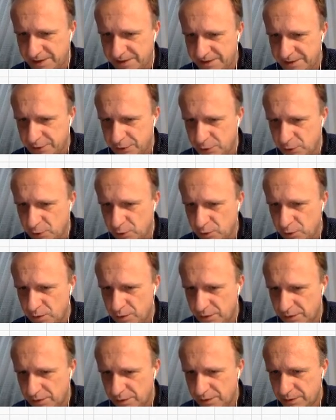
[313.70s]
2
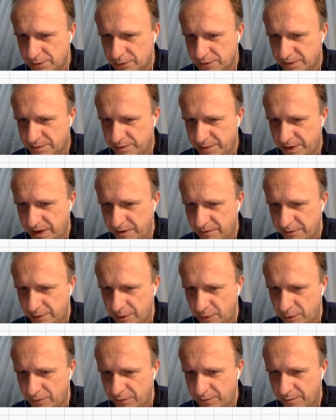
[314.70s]
to the power
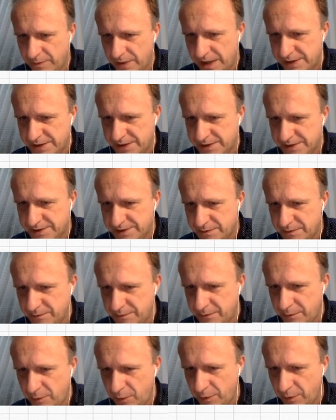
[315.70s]
of minus
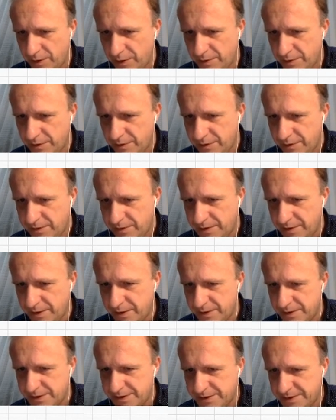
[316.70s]

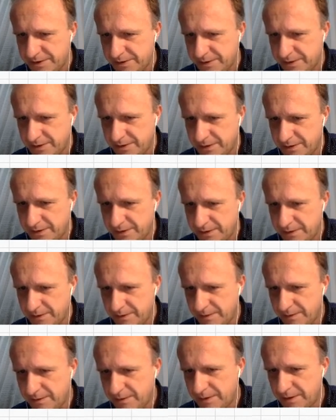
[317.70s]
4/3.
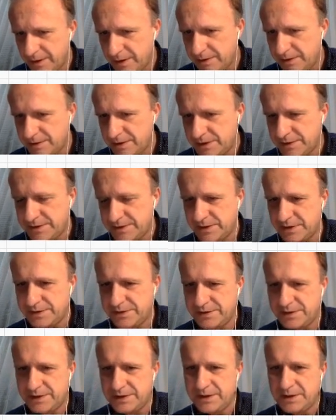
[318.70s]
And this is
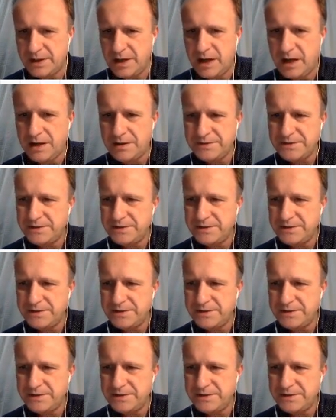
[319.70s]
the answer.